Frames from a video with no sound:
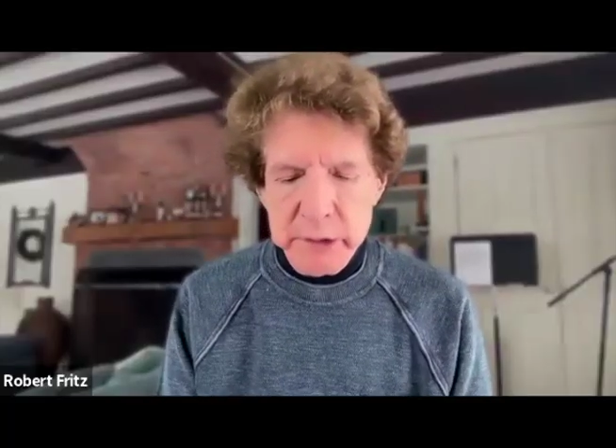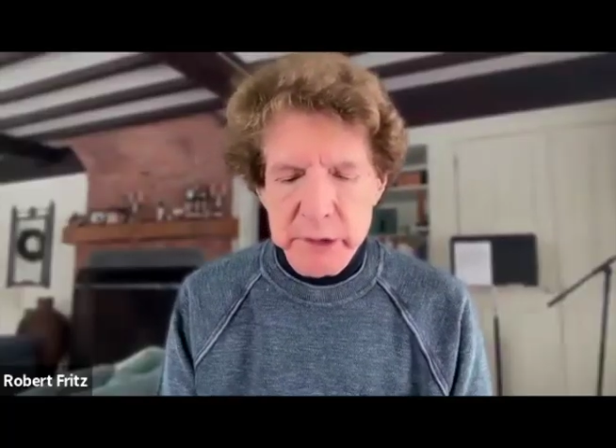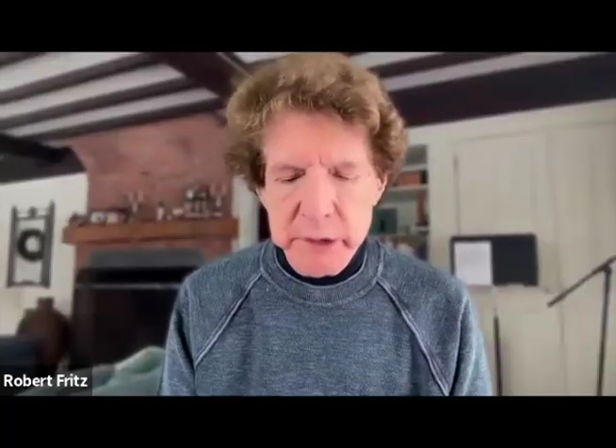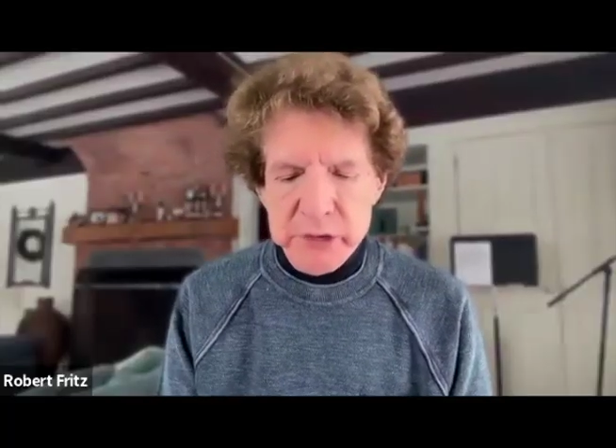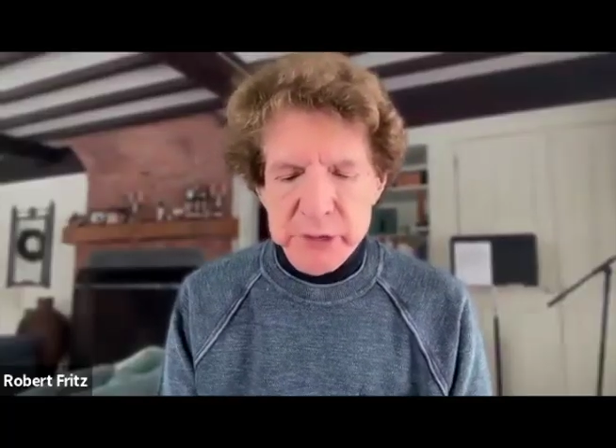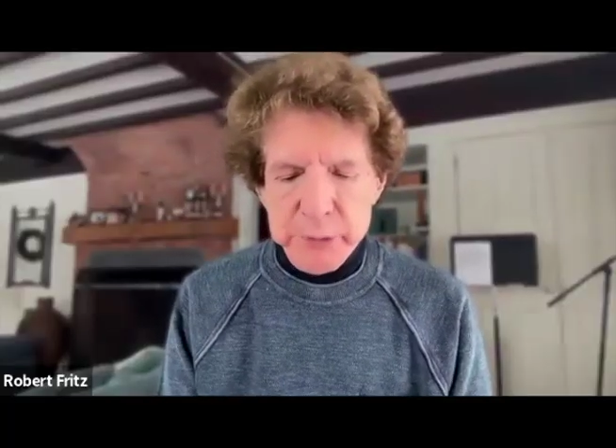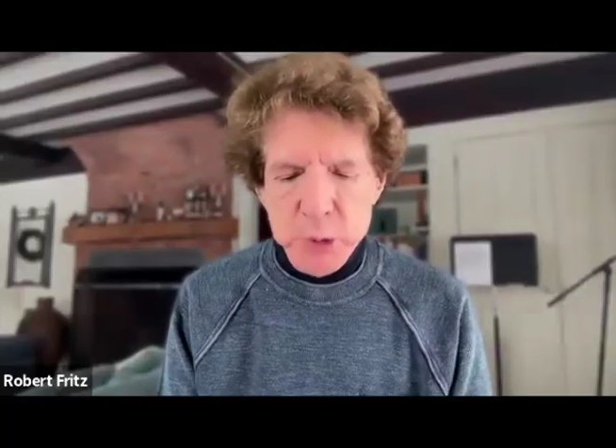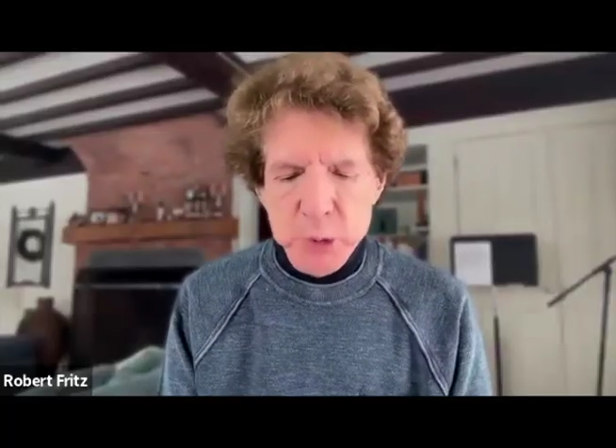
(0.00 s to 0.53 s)

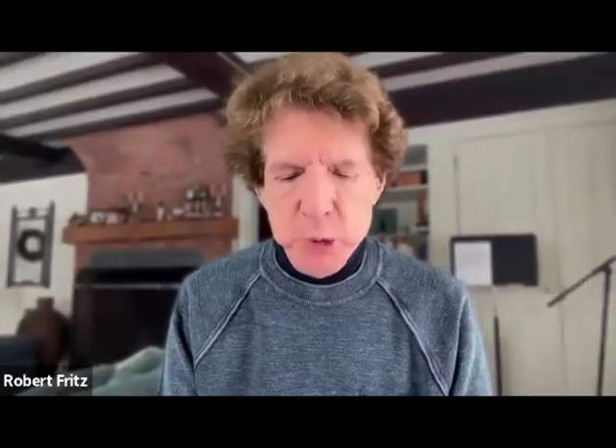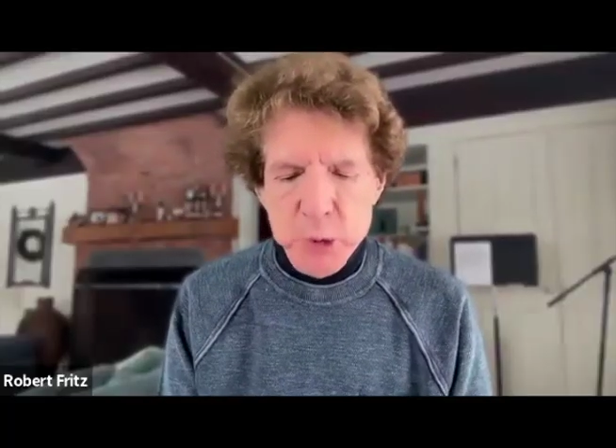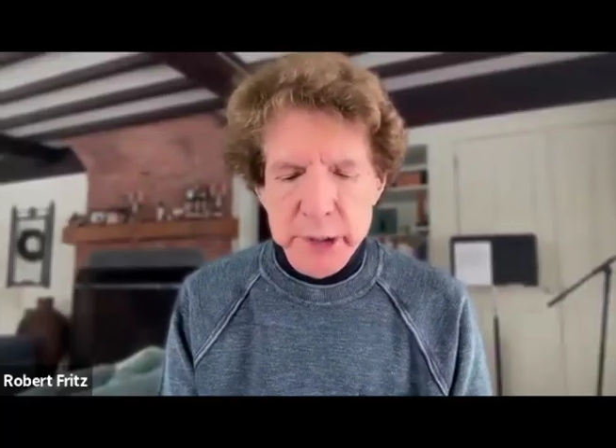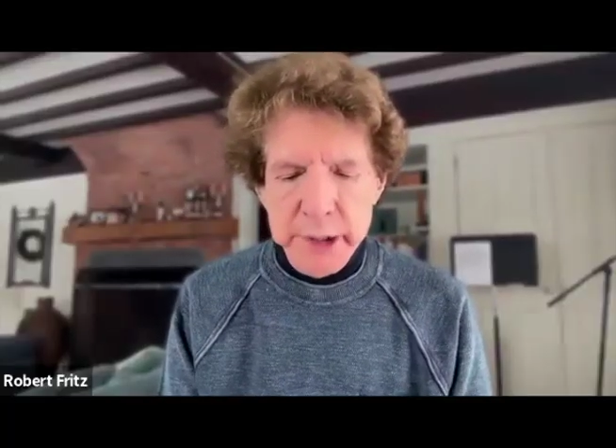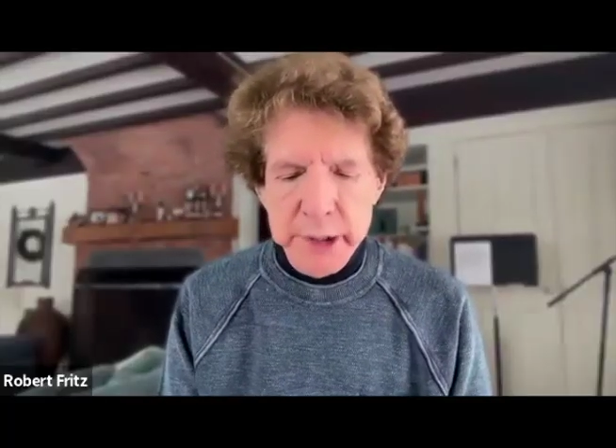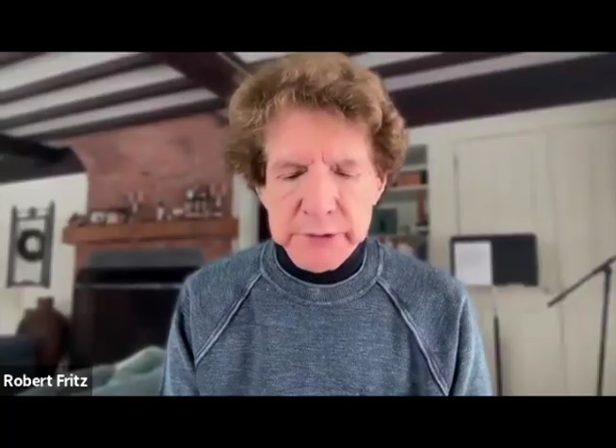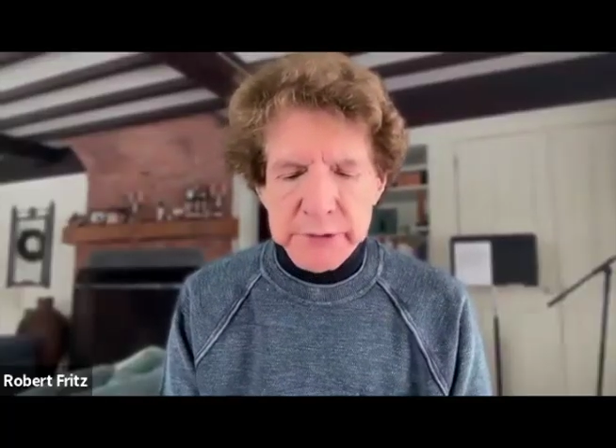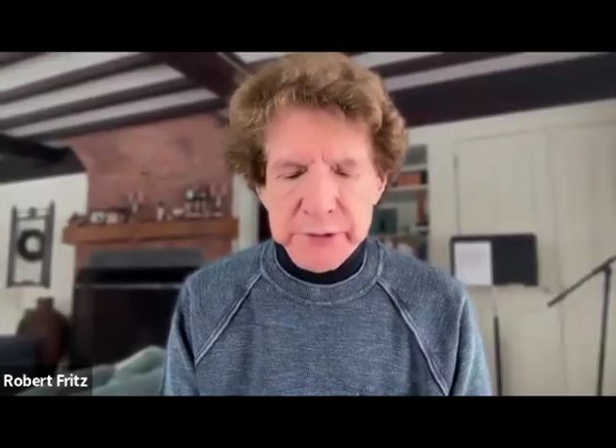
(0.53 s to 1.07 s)

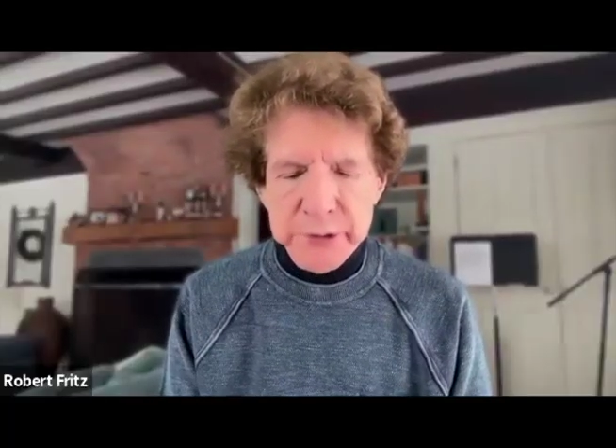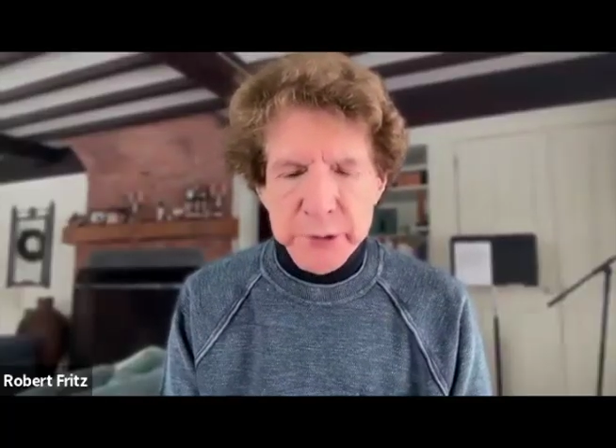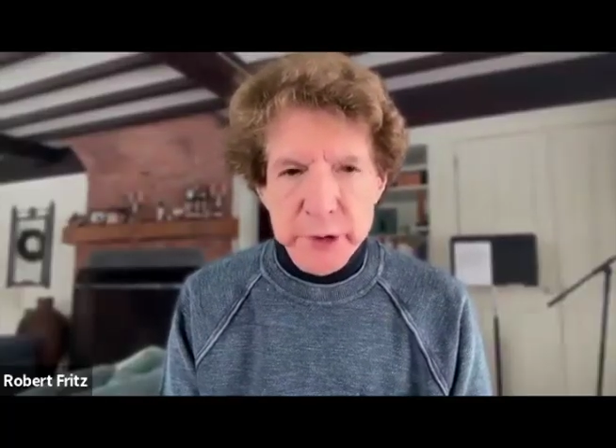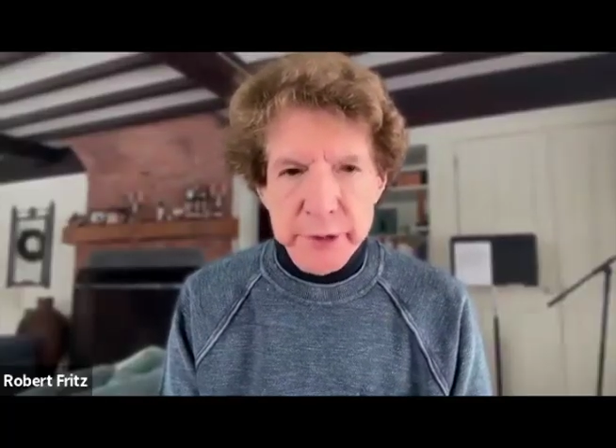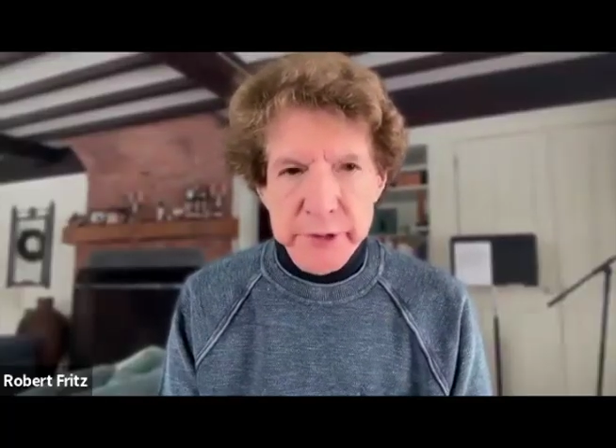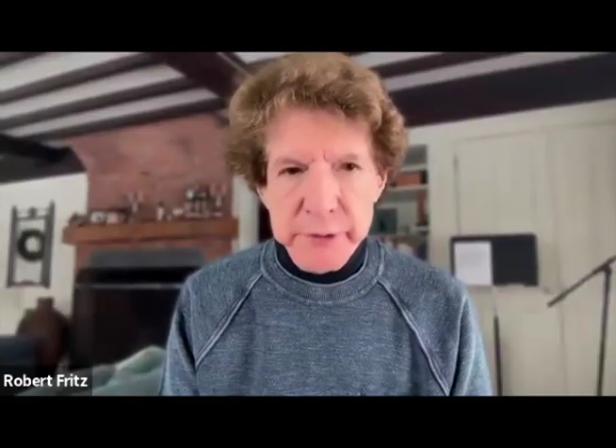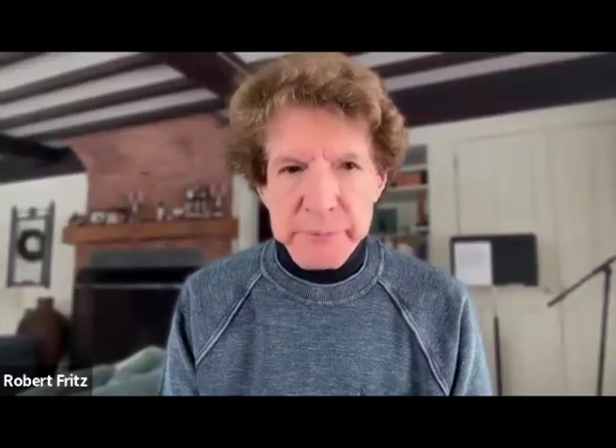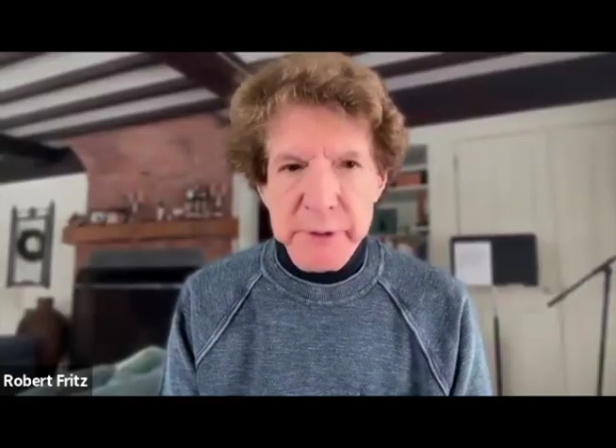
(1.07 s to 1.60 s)
exploring
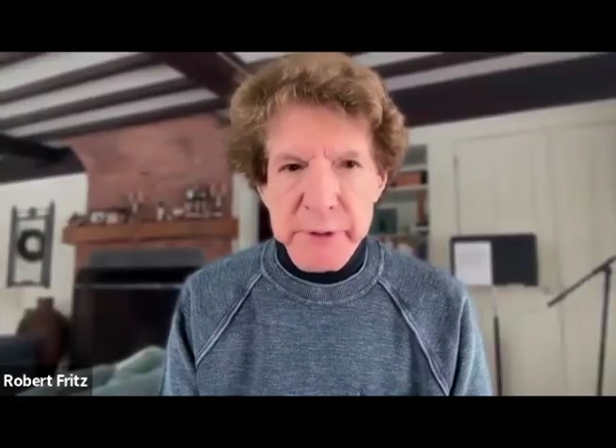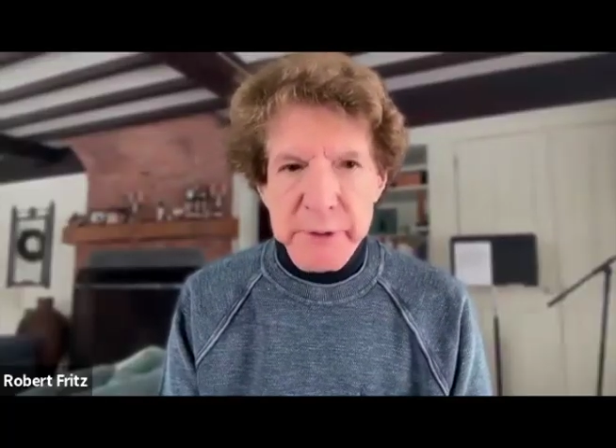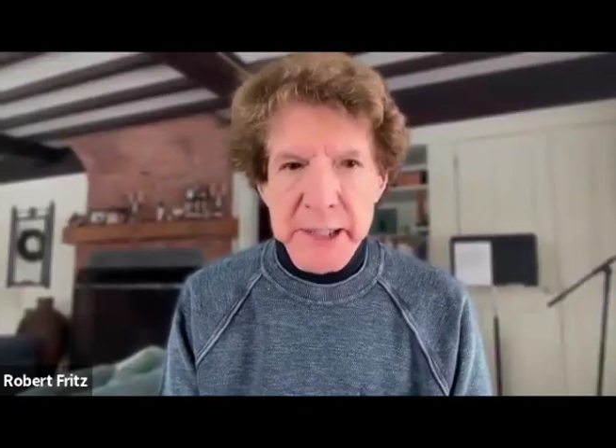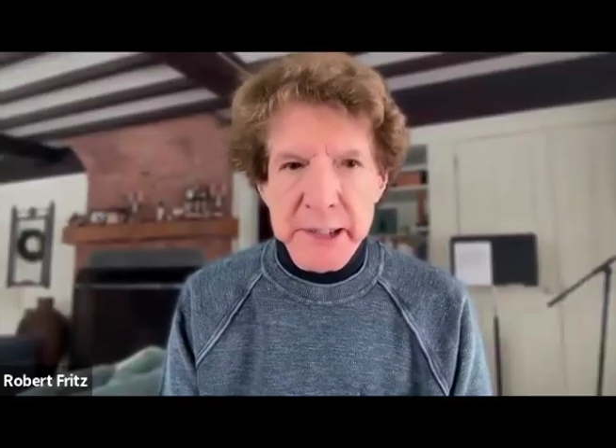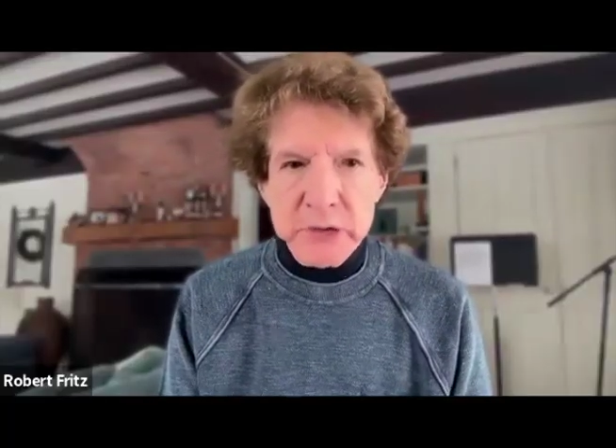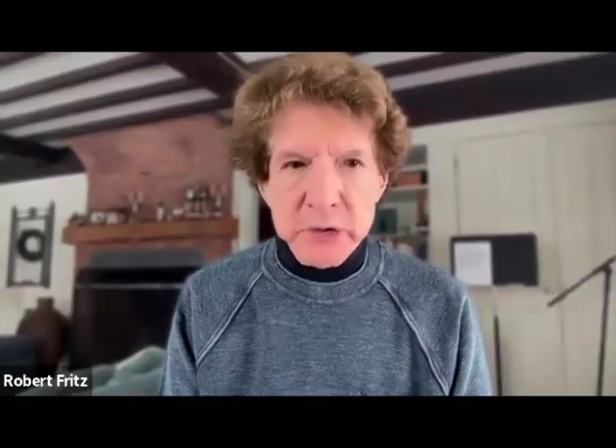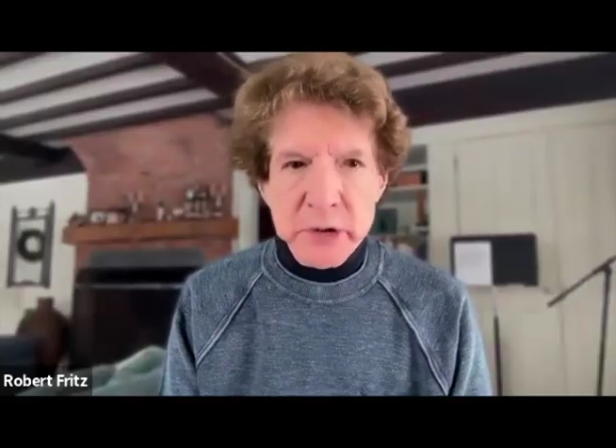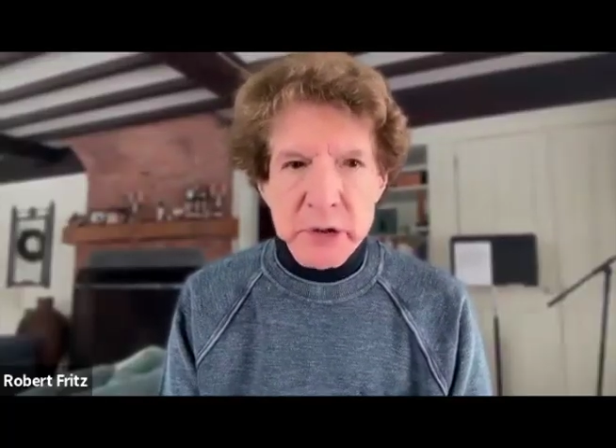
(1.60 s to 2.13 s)
four of the
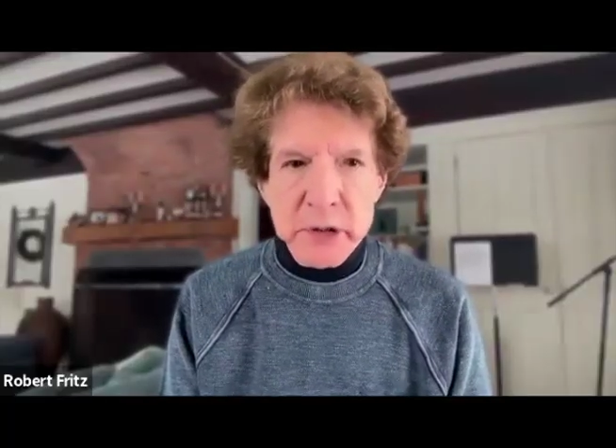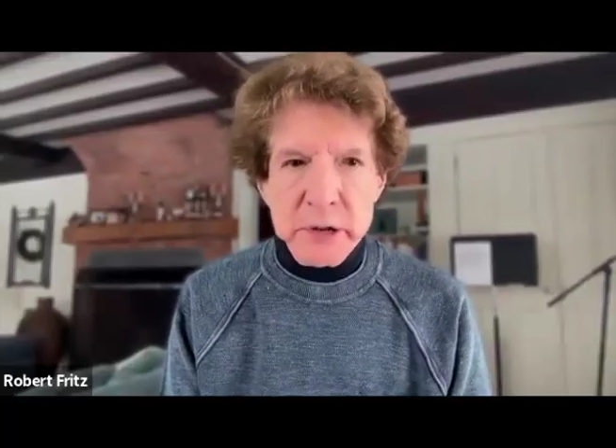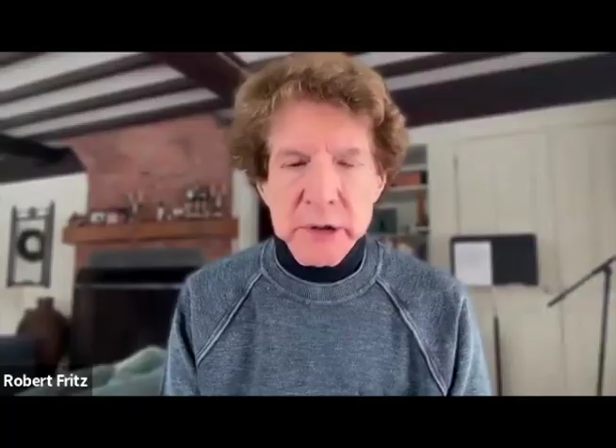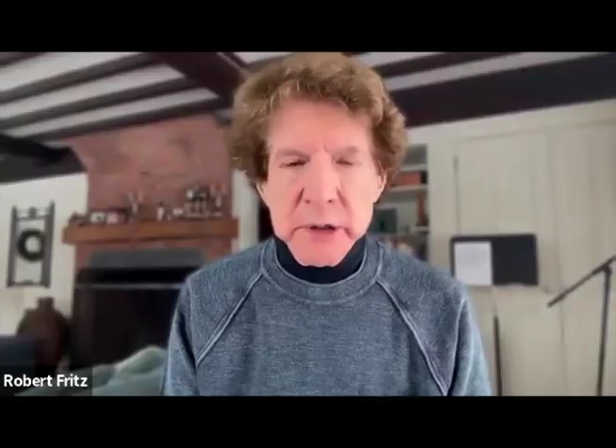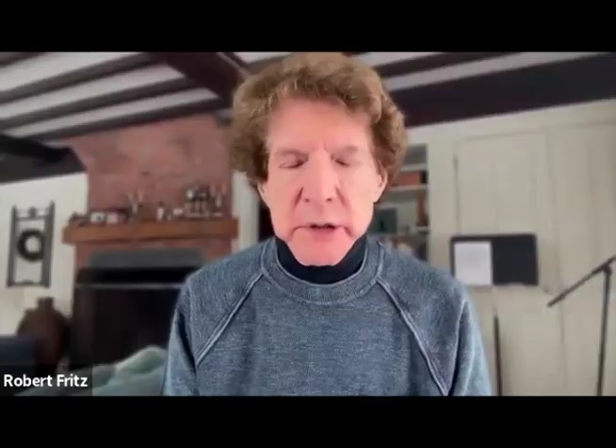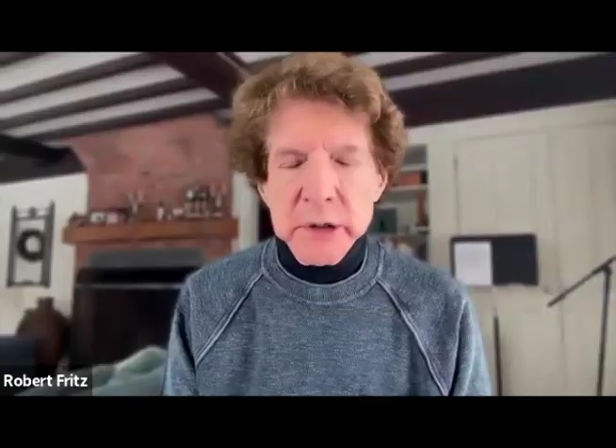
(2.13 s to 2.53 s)
major